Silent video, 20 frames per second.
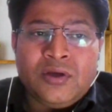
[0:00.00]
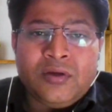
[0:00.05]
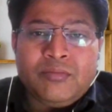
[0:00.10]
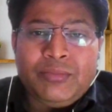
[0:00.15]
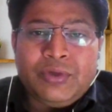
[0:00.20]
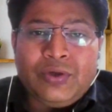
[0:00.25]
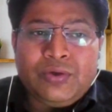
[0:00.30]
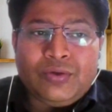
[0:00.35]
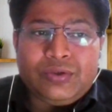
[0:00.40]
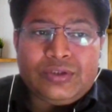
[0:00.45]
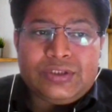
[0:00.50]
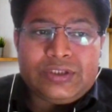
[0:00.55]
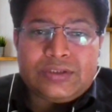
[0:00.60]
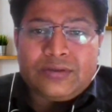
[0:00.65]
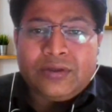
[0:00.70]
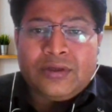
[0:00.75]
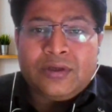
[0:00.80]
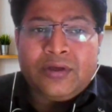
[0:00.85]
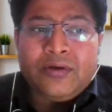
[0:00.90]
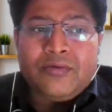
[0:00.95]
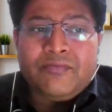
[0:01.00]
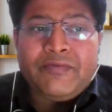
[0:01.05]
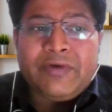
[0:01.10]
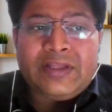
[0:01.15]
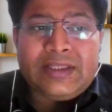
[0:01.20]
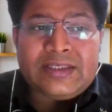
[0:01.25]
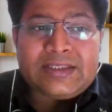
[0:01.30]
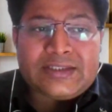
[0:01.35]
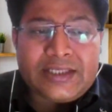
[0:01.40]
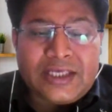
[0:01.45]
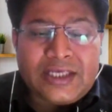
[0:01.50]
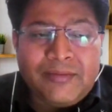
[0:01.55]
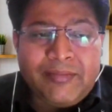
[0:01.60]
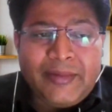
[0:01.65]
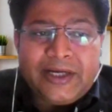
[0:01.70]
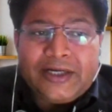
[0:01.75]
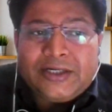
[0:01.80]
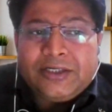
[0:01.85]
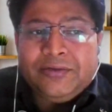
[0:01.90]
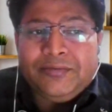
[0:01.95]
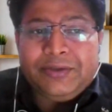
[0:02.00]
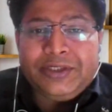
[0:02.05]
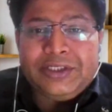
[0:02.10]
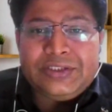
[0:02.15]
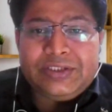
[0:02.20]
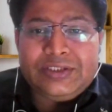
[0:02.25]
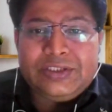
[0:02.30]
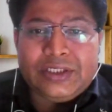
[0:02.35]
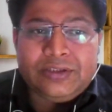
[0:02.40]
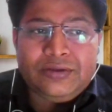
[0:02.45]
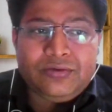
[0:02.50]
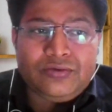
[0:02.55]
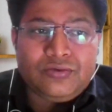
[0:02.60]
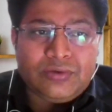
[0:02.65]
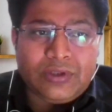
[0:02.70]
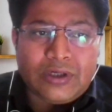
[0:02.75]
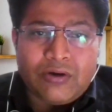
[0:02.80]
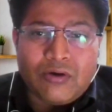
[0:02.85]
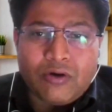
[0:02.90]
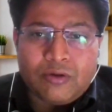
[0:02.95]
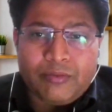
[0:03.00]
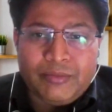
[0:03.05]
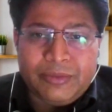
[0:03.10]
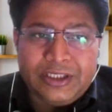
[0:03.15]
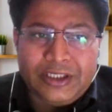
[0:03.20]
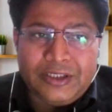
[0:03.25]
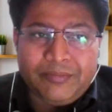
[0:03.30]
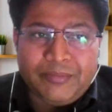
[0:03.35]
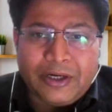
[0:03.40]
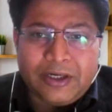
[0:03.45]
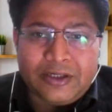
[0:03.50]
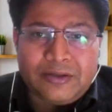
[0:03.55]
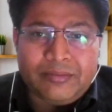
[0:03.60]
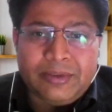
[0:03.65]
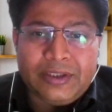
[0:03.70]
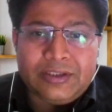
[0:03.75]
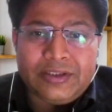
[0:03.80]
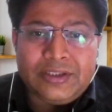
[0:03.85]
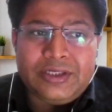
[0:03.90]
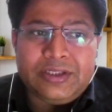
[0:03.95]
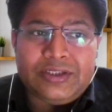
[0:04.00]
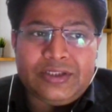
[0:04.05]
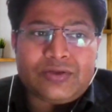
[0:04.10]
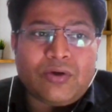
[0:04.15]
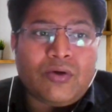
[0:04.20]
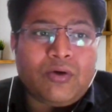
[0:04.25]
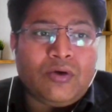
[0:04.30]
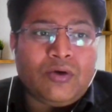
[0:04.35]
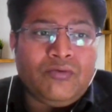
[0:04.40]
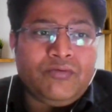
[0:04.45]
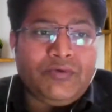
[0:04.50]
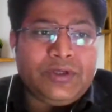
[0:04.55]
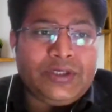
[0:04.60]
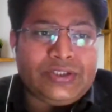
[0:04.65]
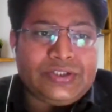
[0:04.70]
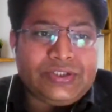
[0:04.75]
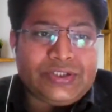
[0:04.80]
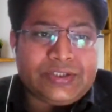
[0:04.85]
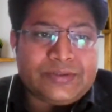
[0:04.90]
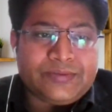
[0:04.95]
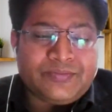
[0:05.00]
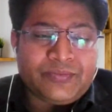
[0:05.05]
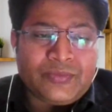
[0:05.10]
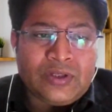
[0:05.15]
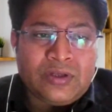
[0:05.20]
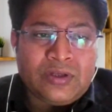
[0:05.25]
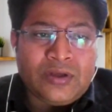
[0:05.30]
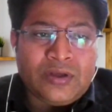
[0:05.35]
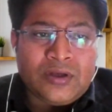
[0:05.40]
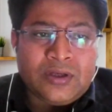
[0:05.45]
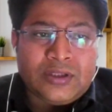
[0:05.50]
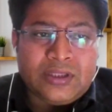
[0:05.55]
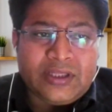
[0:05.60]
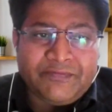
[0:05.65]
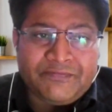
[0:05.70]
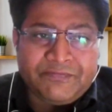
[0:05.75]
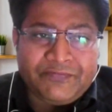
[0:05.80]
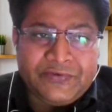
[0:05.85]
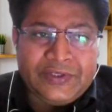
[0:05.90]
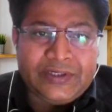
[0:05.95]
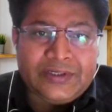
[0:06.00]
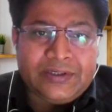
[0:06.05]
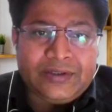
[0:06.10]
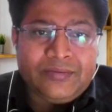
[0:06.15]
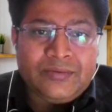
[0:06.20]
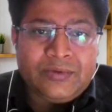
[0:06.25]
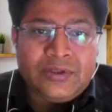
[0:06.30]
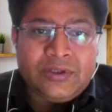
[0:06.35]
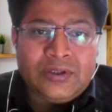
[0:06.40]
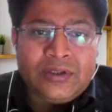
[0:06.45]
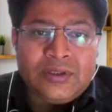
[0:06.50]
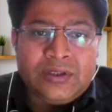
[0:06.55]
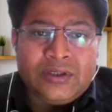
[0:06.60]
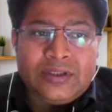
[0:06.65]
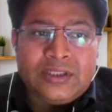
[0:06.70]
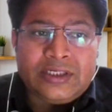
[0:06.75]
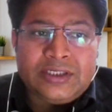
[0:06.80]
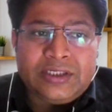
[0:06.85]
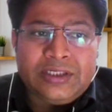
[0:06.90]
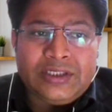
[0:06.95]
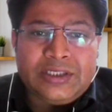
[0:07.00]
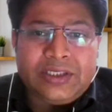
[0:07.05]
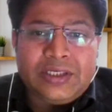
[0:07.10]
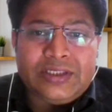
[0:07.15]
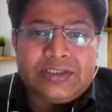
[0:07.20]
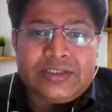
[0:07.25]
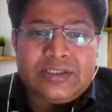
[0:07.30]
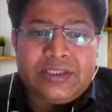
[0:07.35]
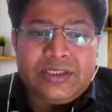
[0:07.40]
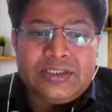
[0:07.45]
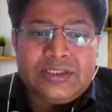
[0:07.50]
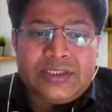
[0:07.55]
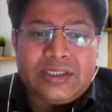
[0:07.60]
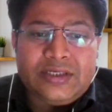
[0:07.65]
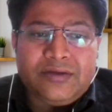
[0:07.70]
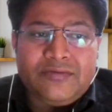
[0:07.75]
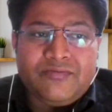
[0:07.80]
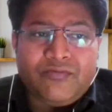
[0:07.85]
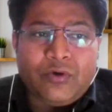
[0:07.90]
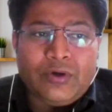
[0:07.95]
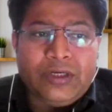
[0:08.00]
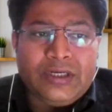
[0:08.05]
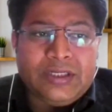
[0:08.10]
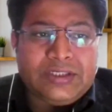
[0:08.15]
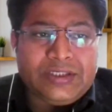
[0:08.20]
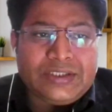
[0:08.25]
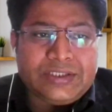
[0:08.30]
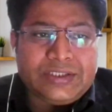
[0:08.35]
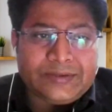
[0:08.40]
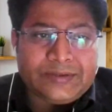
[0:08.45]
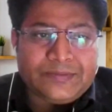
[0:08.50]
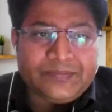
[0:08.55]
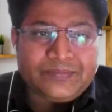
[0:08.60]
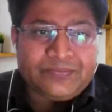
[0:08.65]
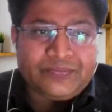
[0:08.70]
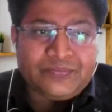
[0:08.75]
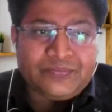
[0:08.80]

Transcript: because when the same activity is done through the government department there is always the fear that in case there is any violation